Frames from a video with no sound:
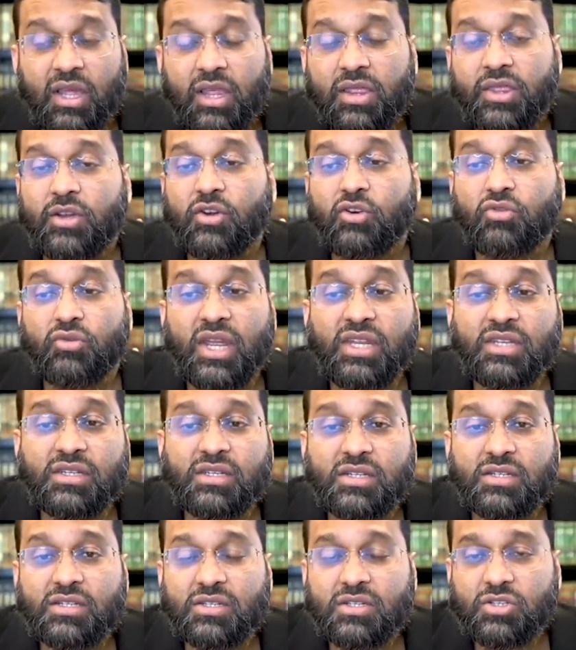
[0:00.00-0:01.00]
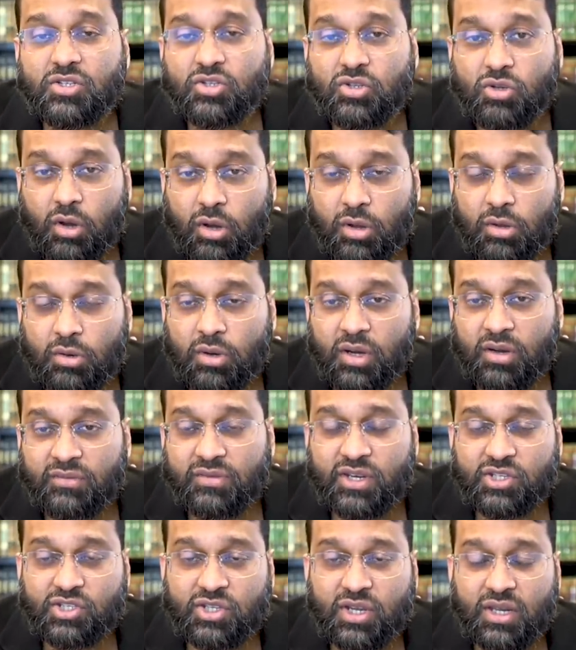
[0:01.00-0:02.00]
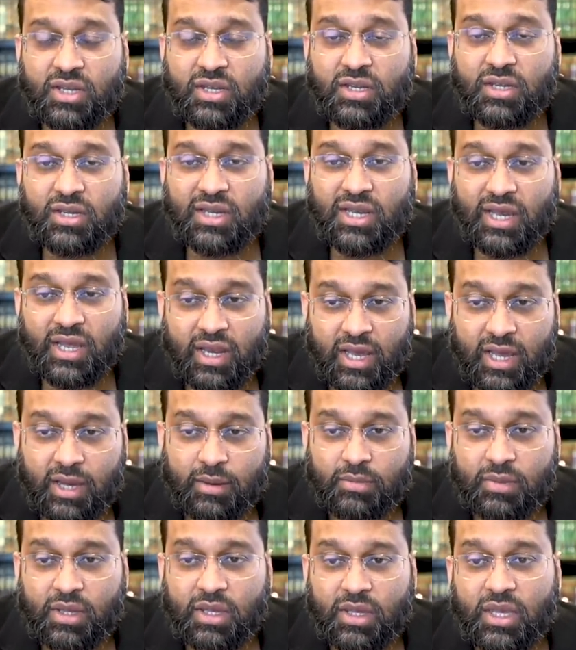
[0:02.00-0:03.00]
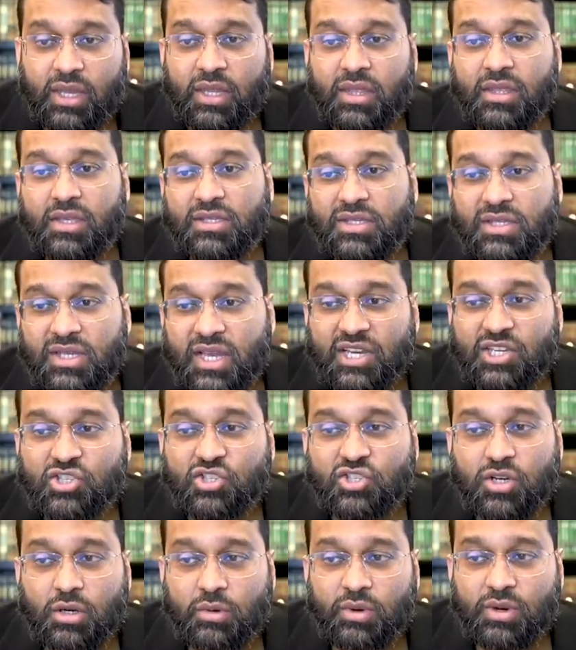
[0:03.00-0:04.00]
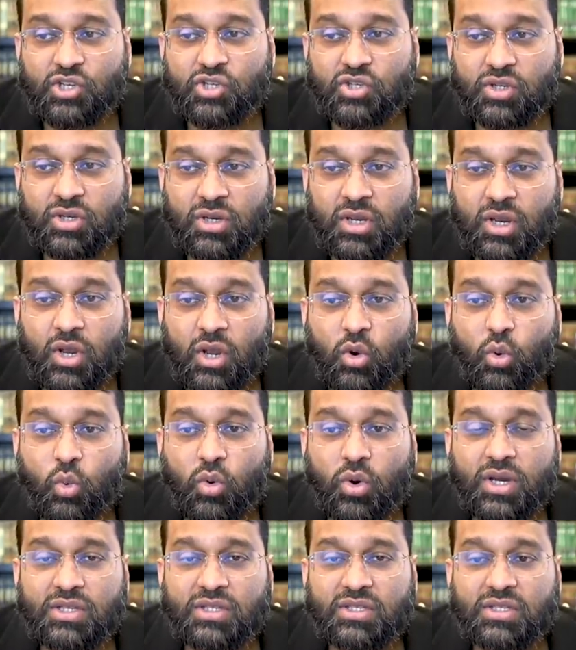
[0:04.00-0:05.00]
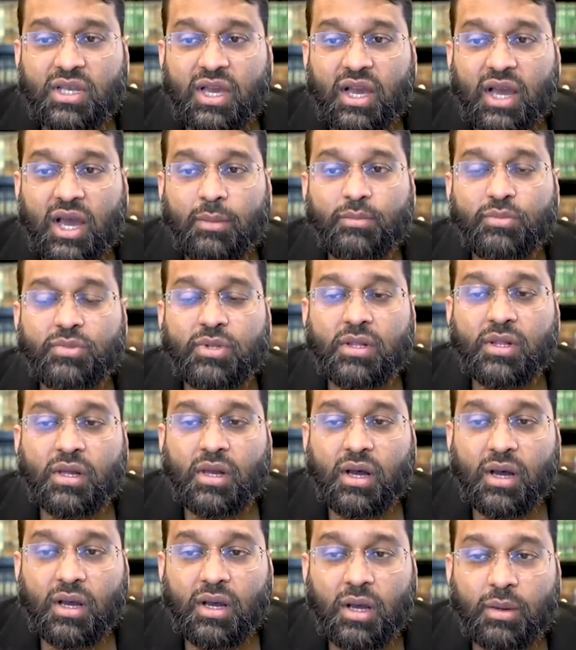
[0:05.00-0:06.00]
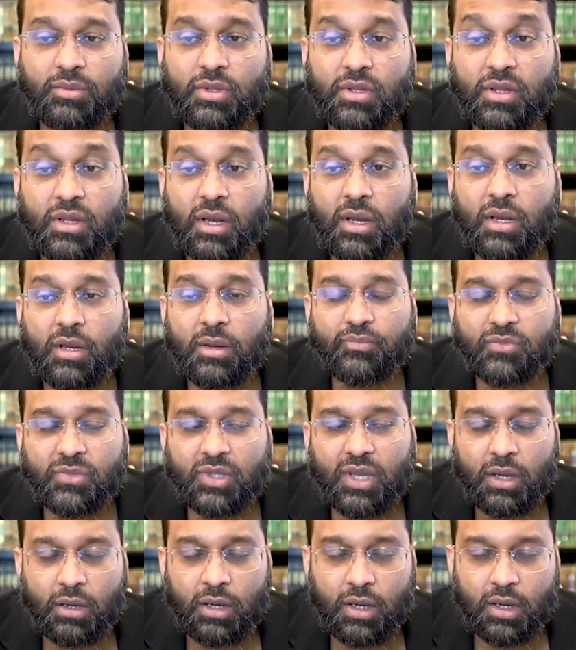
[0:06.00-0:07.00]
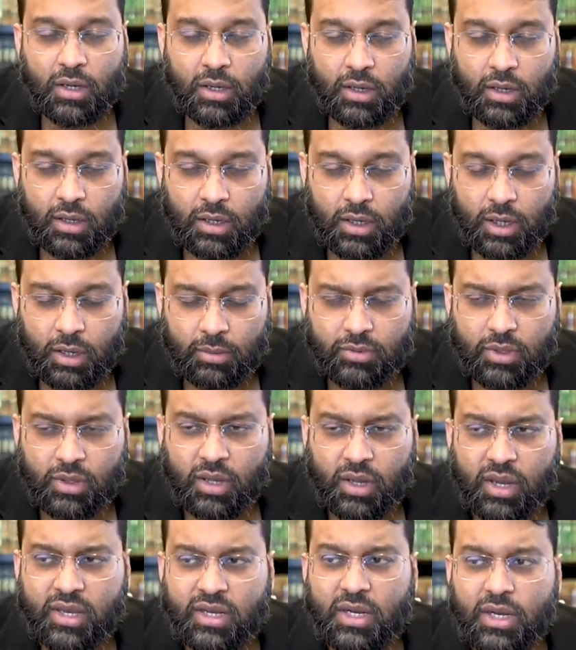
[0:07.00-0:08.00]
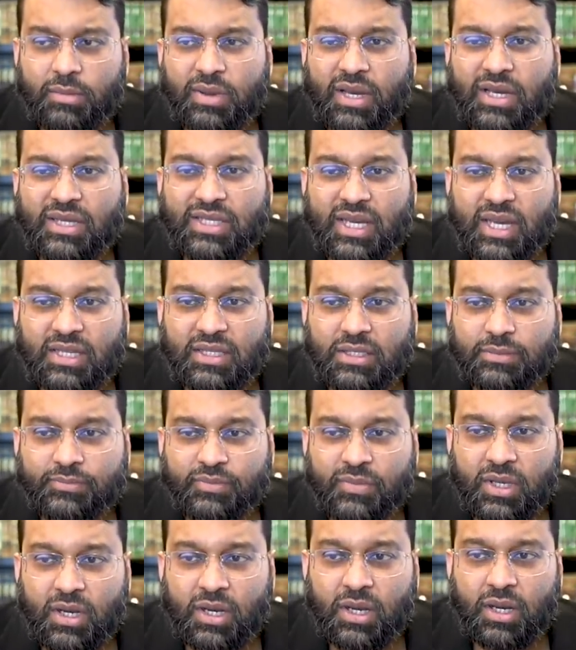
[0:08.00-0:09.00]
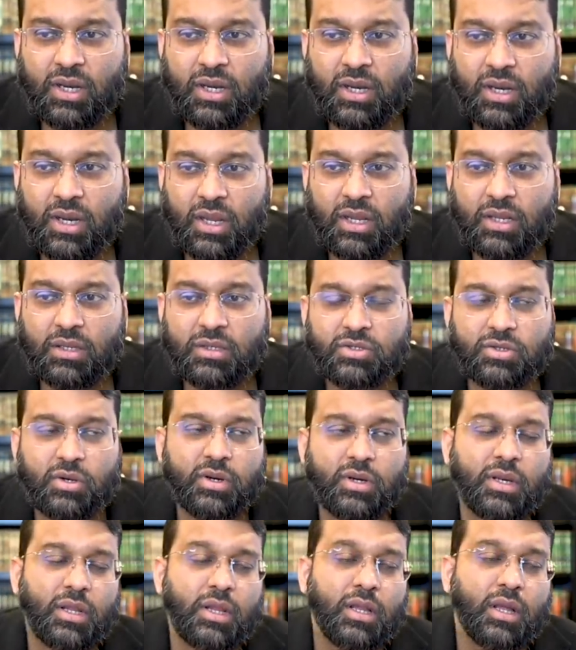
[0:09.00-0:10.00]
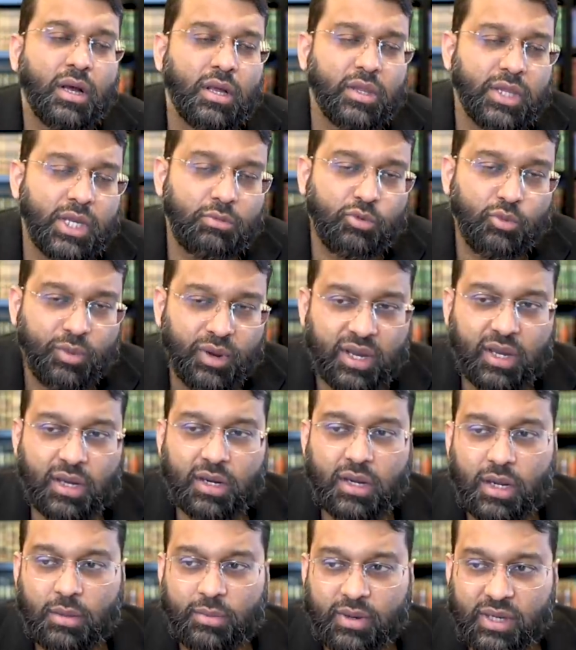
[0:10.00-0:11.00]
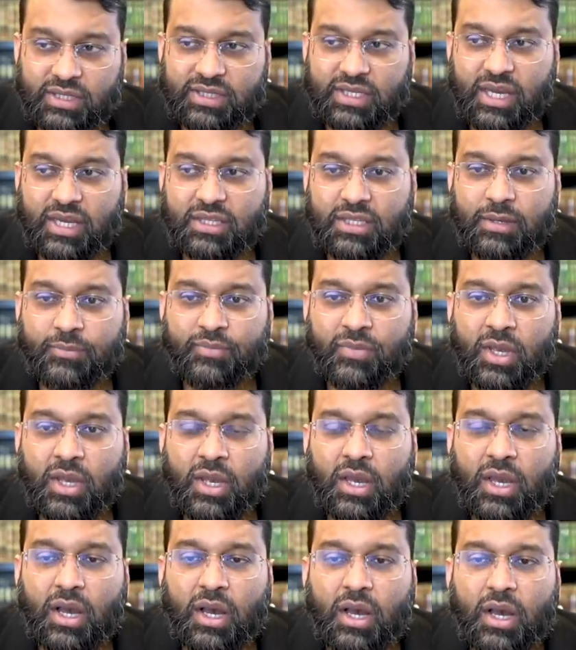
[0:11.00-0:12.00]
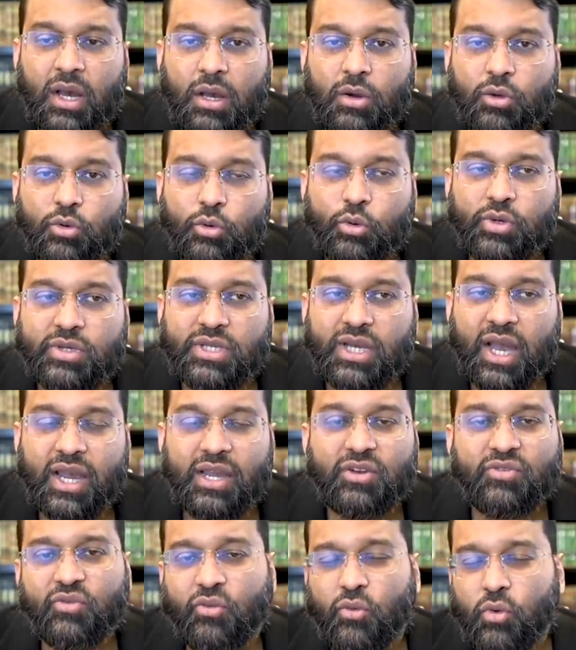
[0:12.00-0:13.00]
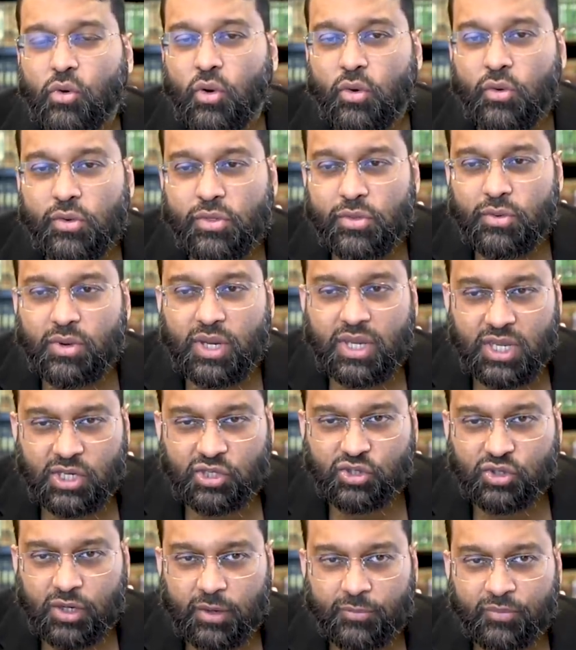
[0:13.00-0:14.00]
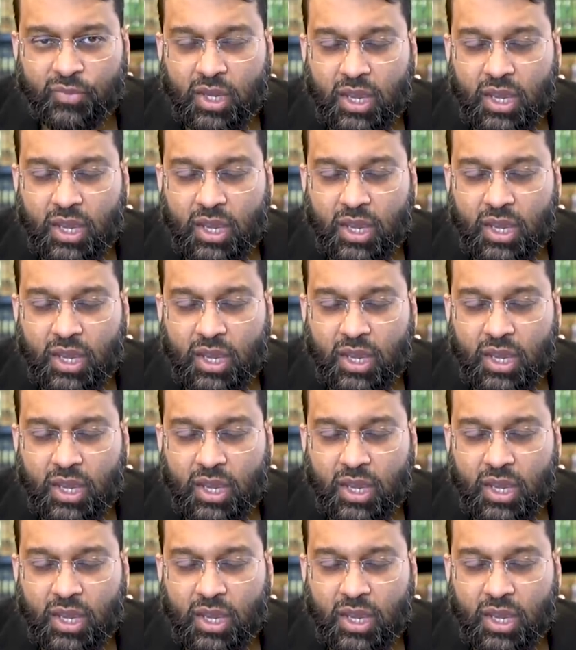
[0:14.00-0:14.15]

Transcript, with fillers: The greatest scholar of Ash'ari Kalam in this next generation was Abdul Abdul um, uh, uh, Abdul Qahir al-Baghdadi, uh, al, sorry, Al-Qadi Abu Bakr al-Baghdadi, uh, who died four oh three Hijrah.